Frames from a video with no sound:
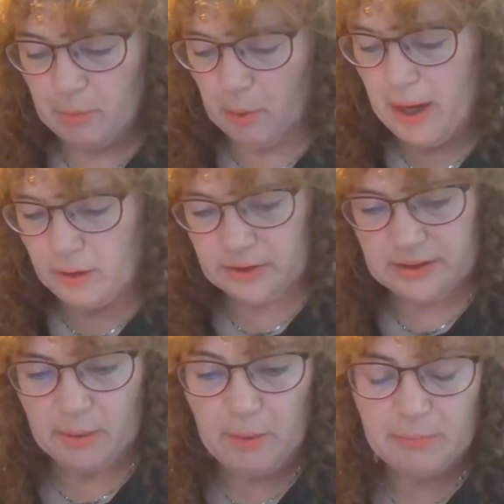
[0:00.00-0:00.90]
I went onto
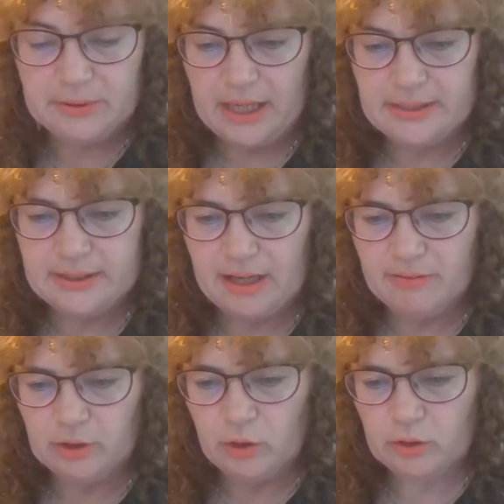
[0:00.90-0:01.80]
their website to have
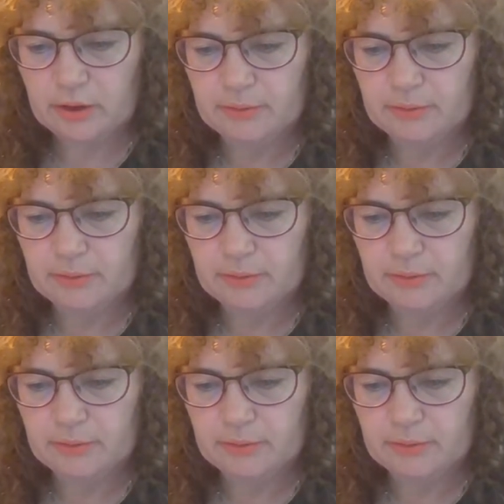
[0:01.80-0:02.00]
a look.